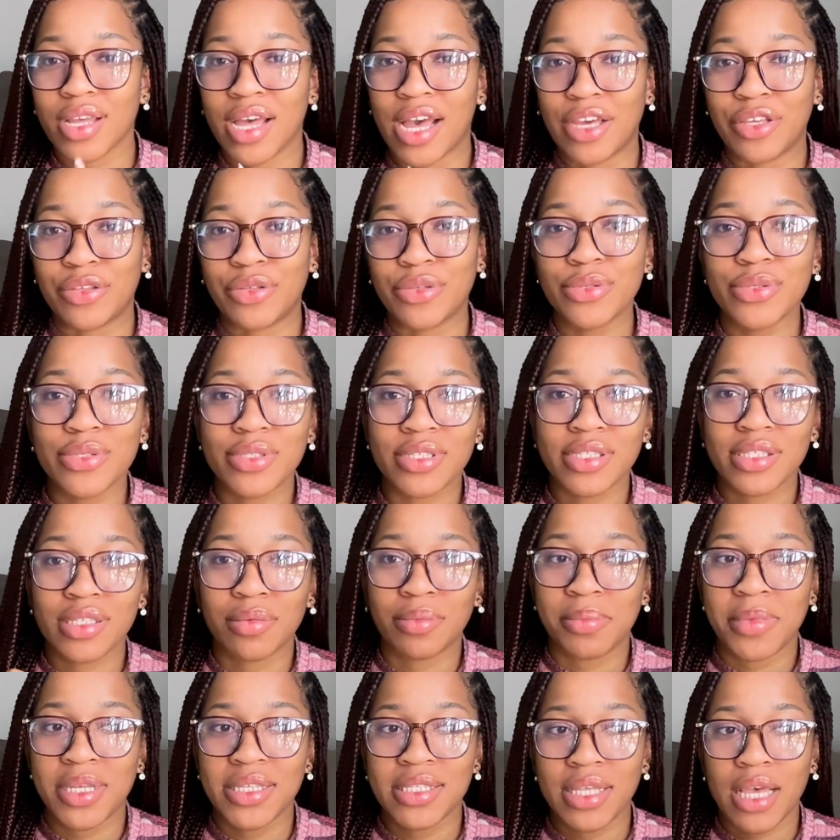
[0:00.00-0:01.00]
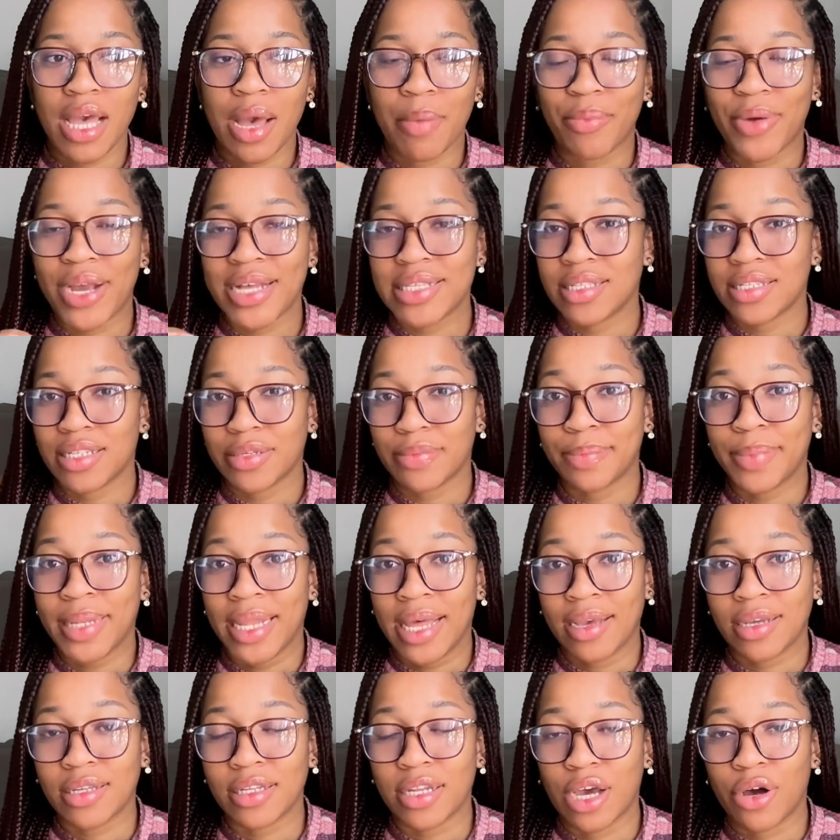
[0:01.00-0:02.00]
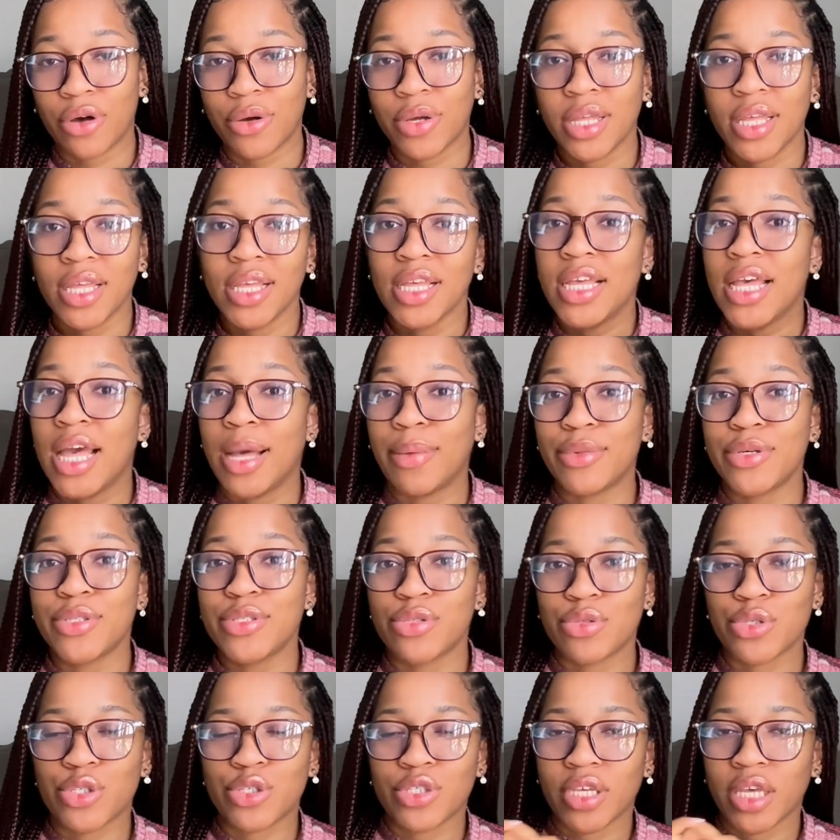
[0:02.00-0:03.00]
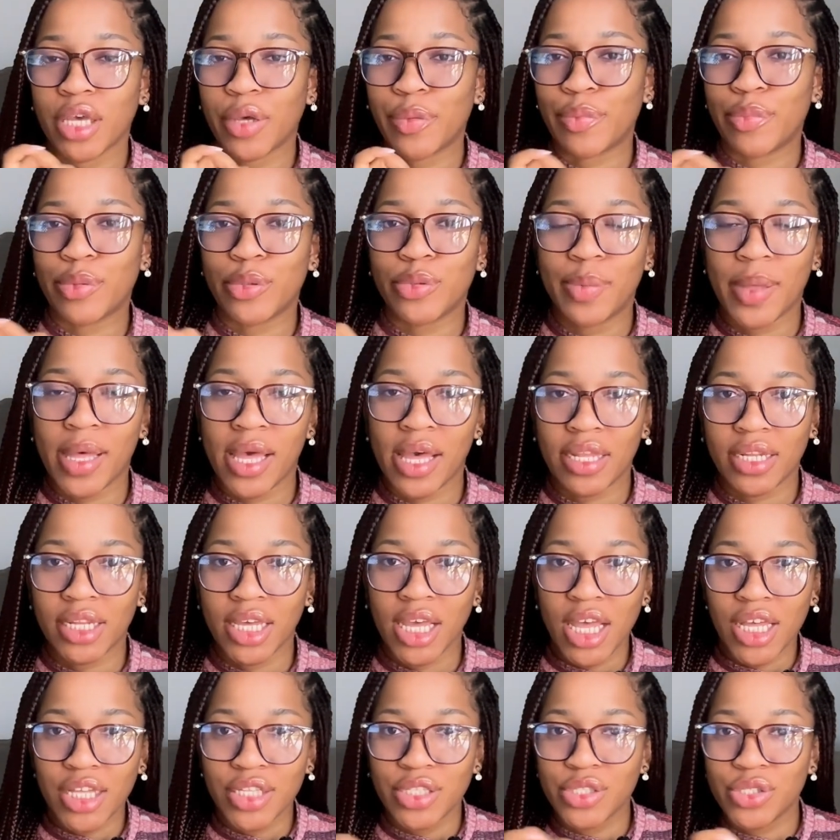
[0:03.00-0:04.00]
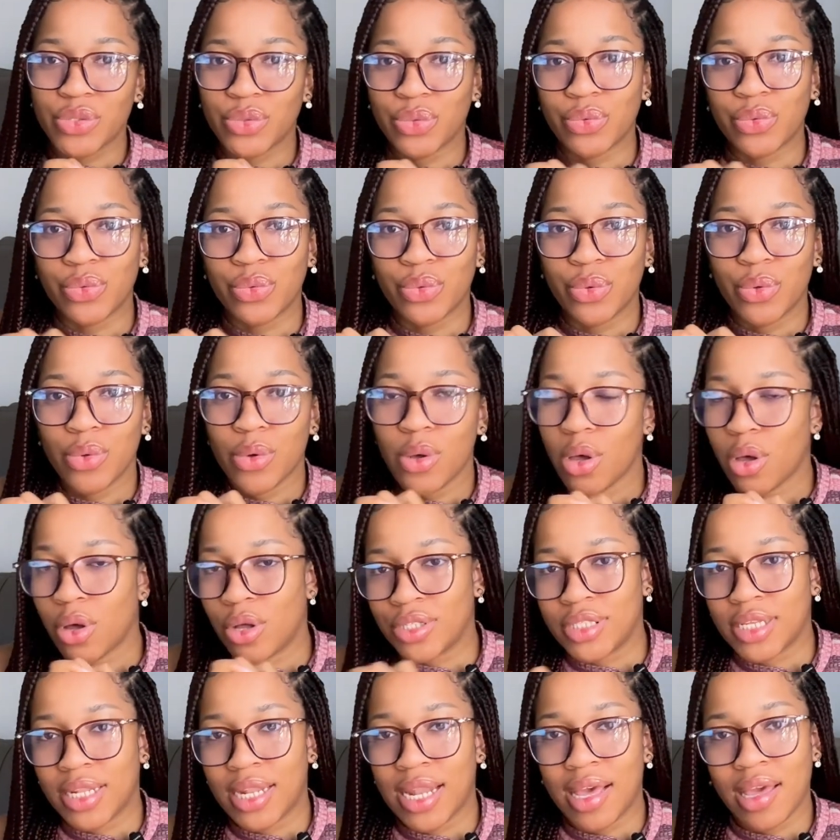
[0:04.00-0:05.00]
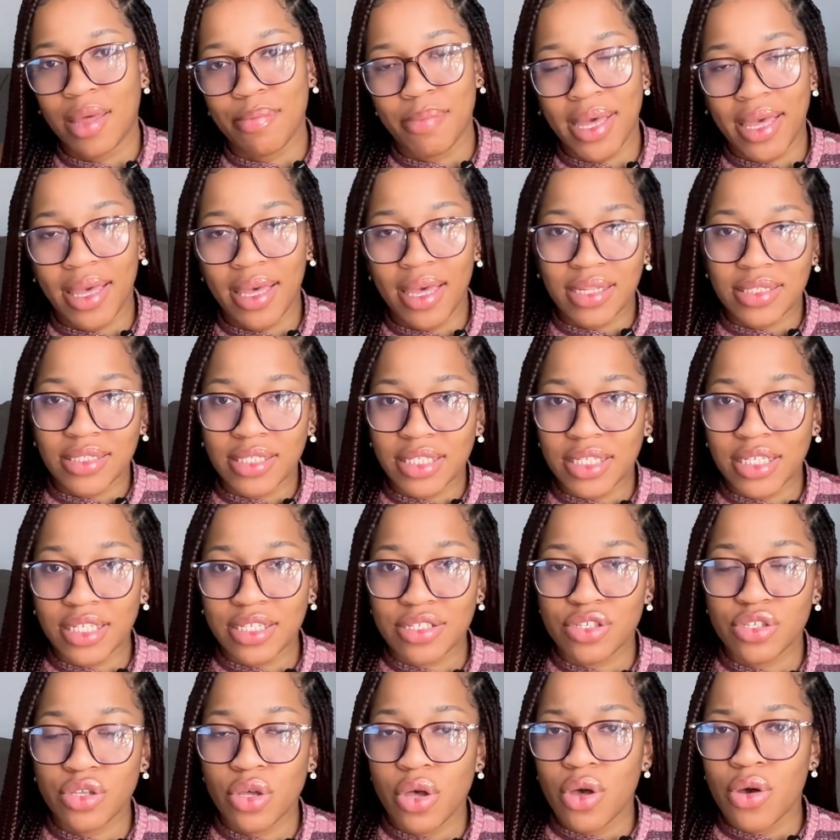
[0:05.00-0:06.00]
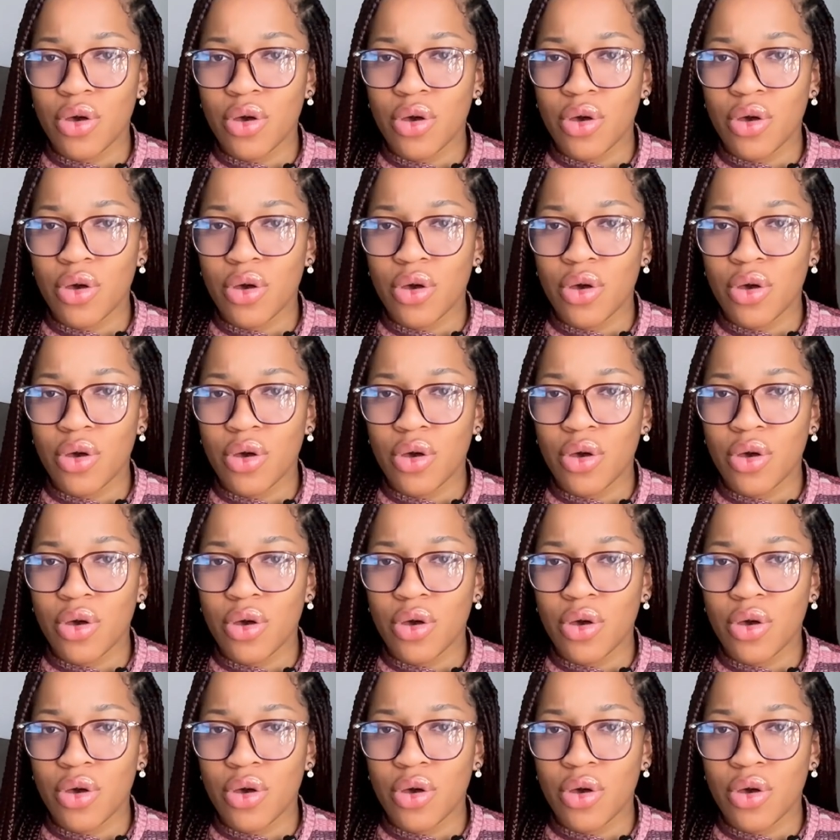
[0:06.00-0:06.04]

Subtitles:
let's say I'm writing in black now, I'm going to use a blue pen to underline my headings,